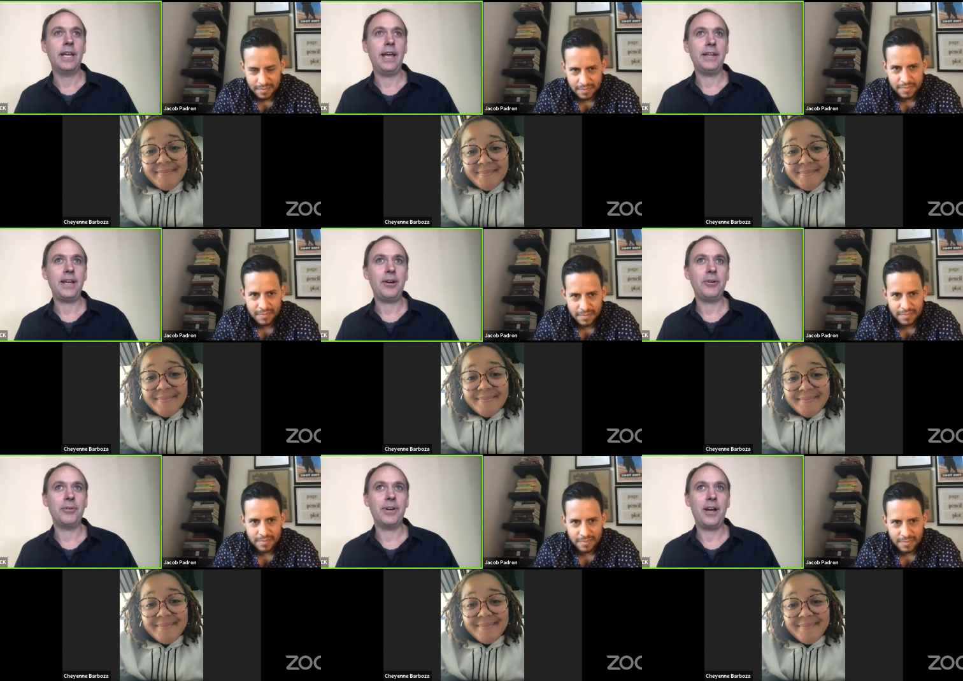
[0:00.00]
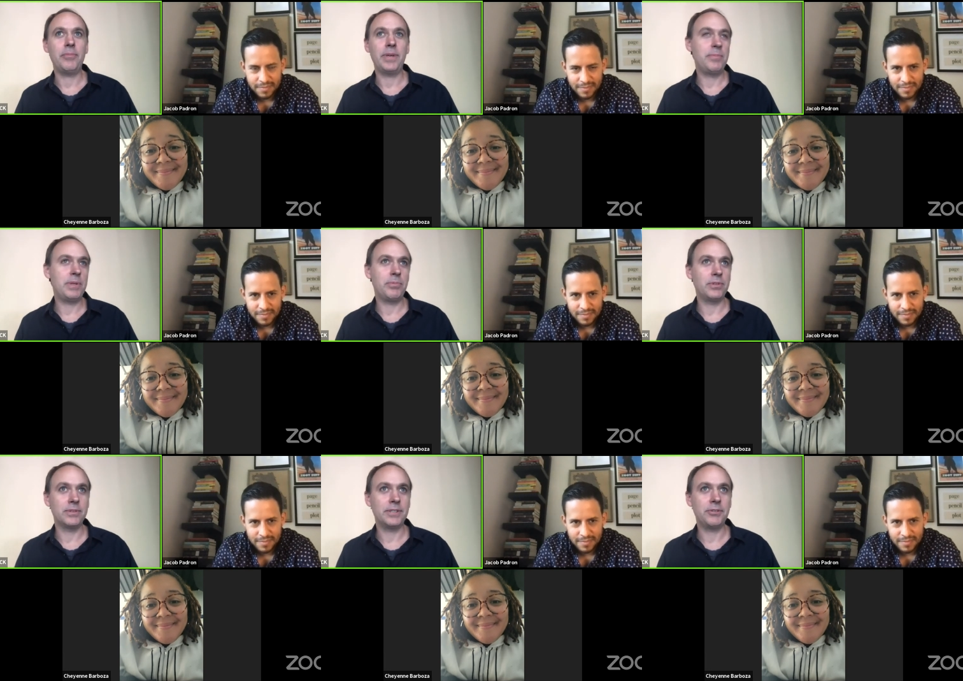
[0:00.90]
Speaker 1: And how many
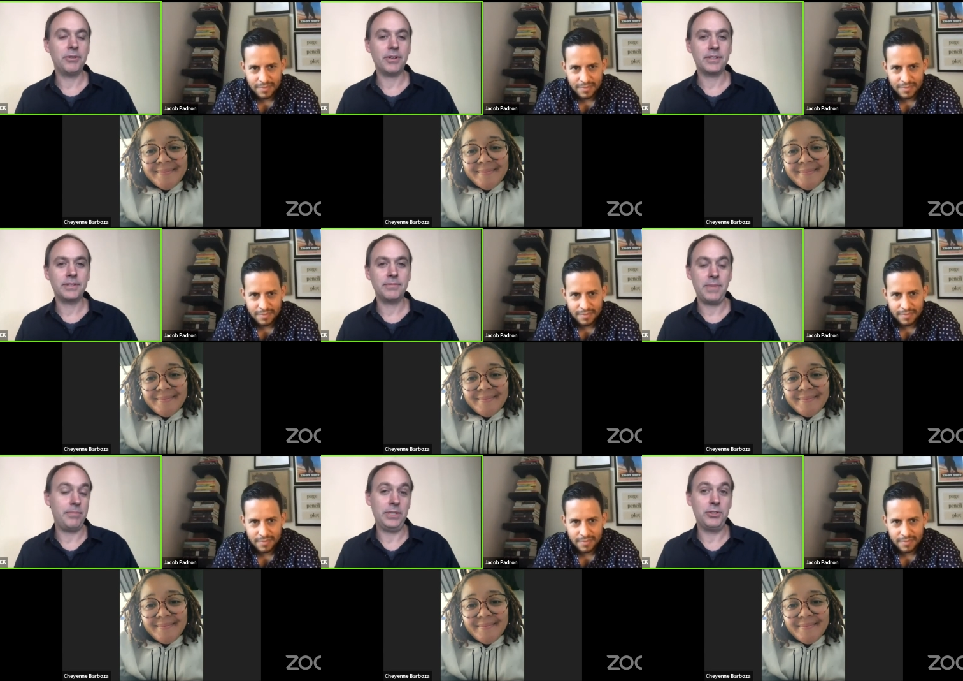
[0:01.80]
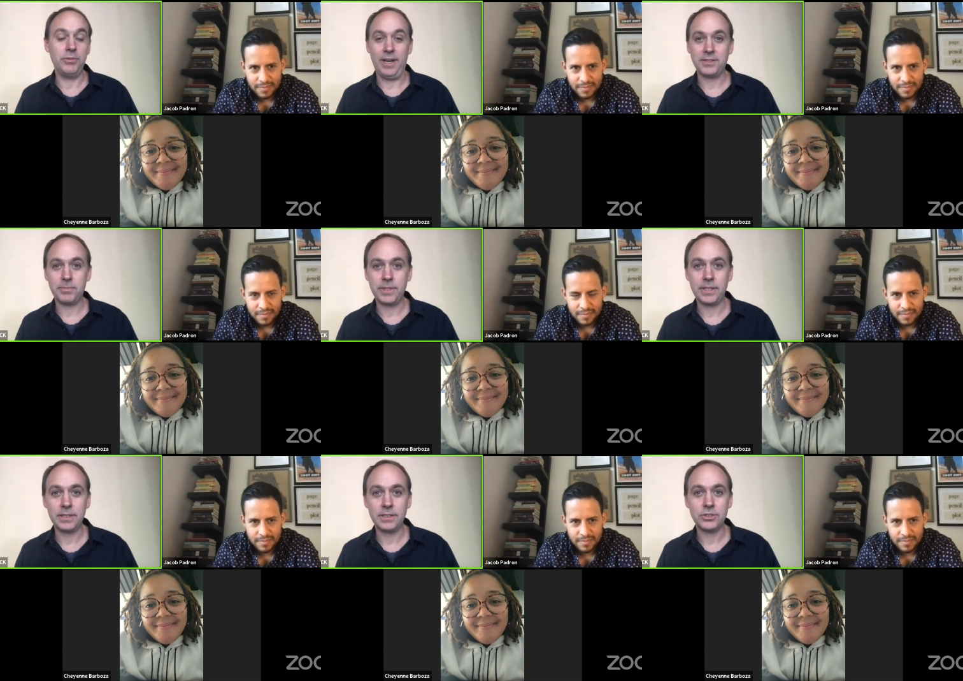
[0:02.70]
people in New York maybe do not
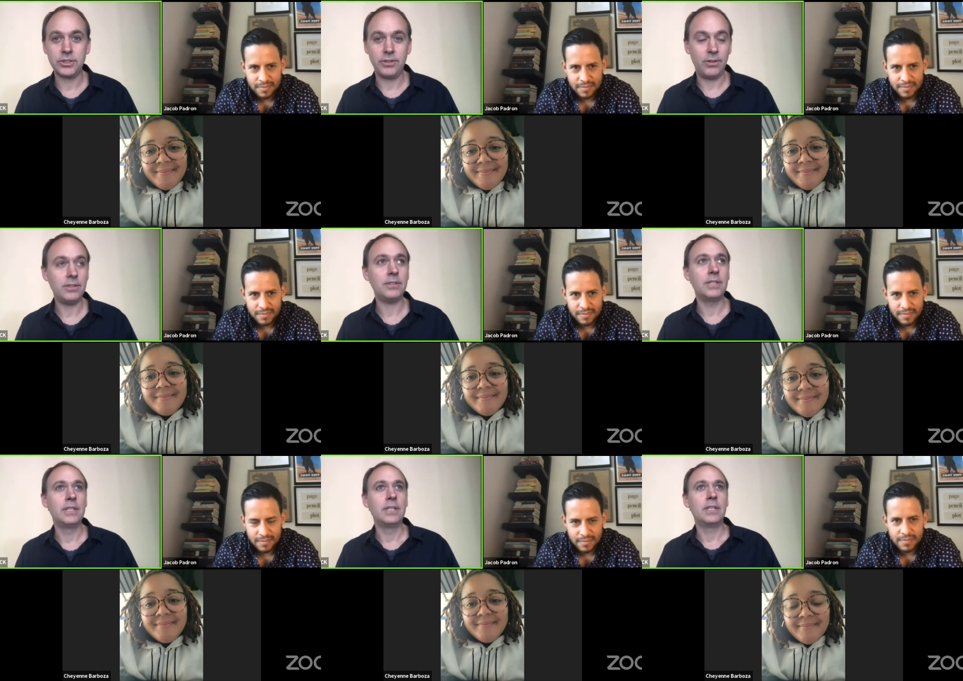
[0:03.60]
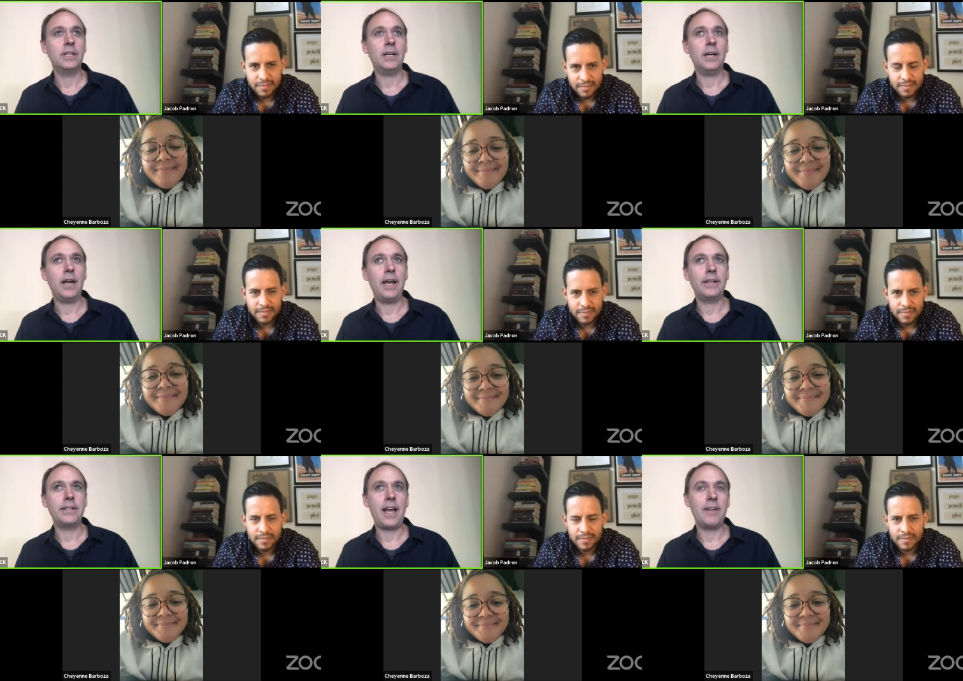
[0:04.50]
speak English at all,
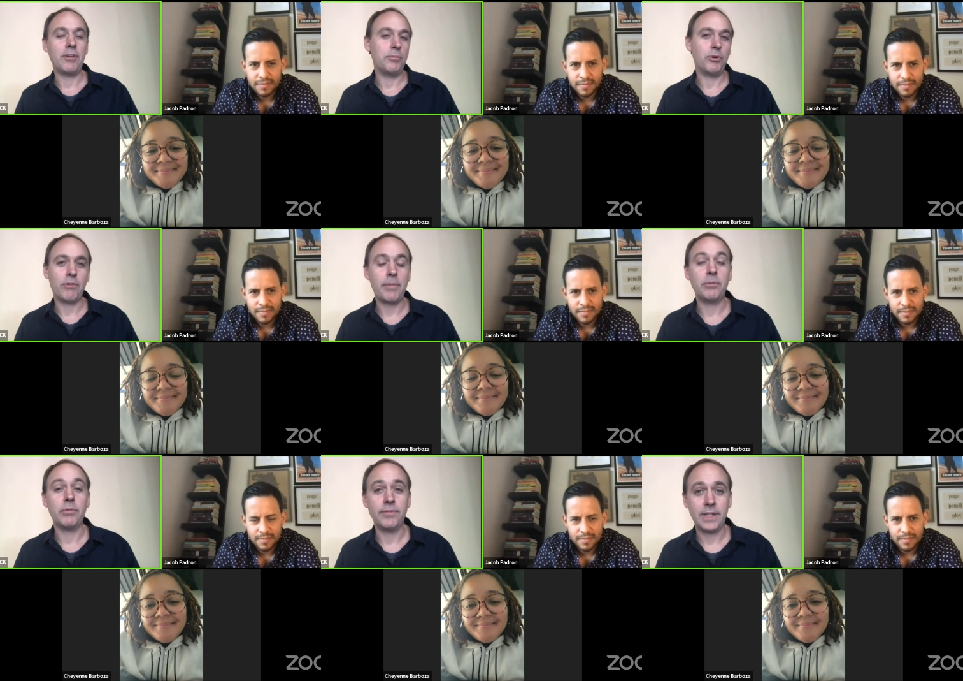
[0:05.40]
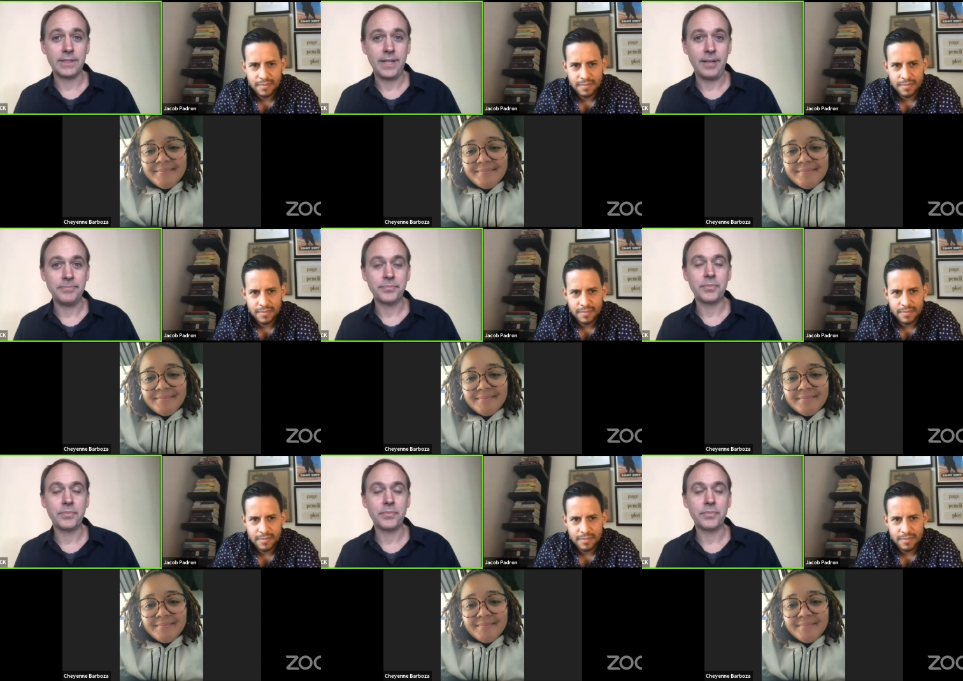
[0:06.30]
and to have our programming reflect that.